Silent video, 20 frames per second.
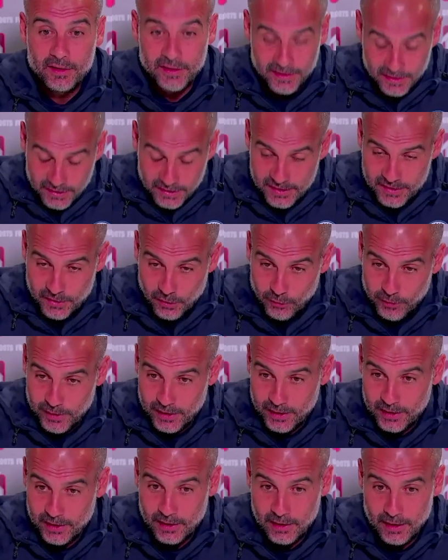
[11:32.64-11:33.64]

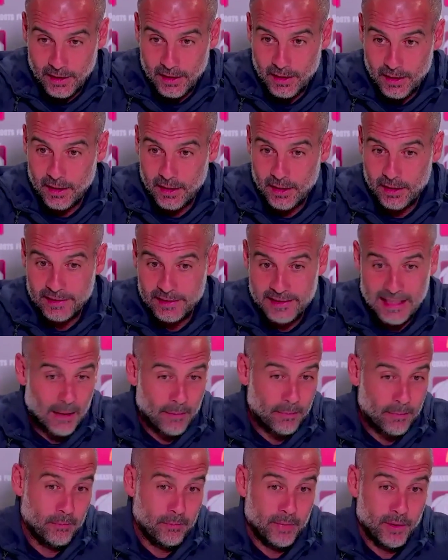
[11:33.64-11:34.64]
It
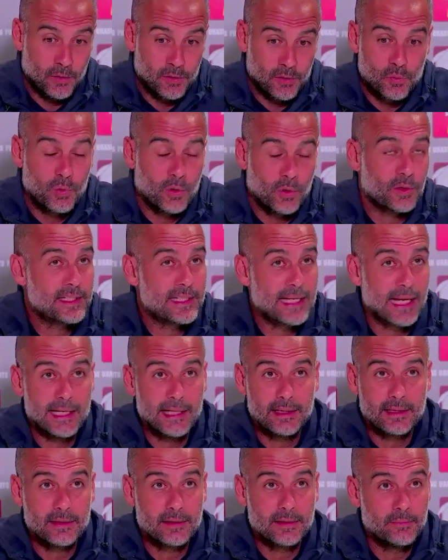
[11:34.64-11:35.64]
happened because we could sell
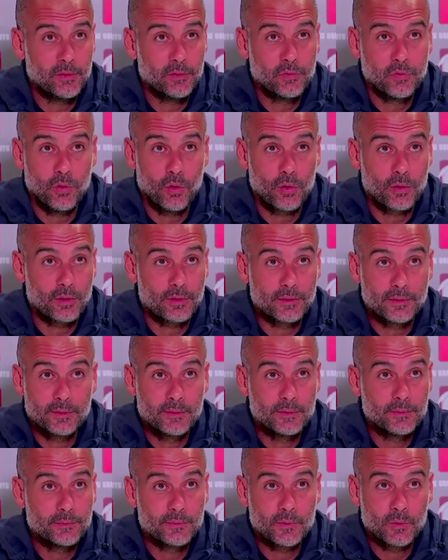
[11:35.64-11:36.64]
it before.
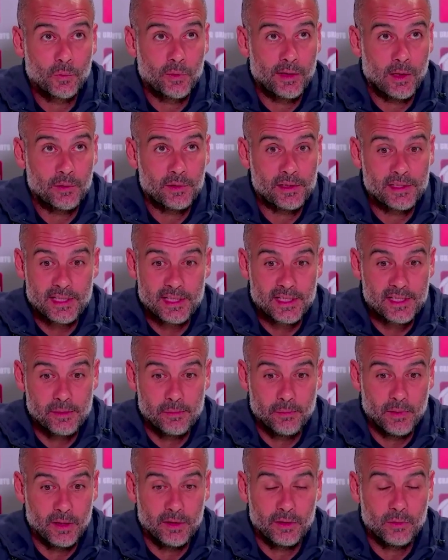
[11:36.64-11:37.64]
Without the
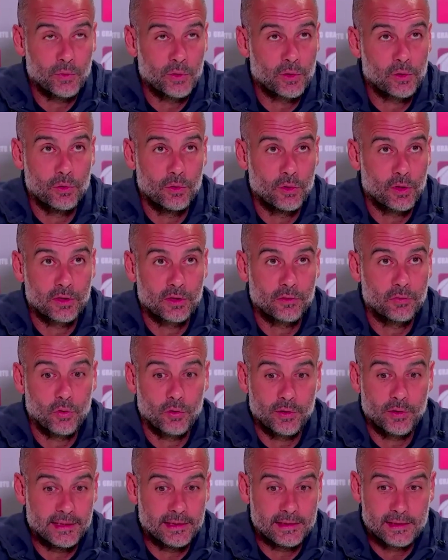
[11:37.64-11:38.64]
60 million, we could not
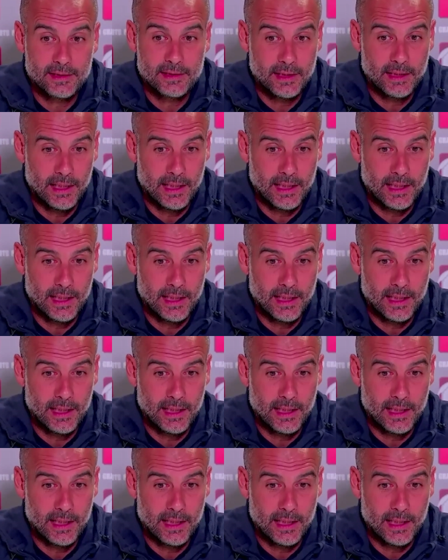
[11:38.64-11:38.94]
afford it.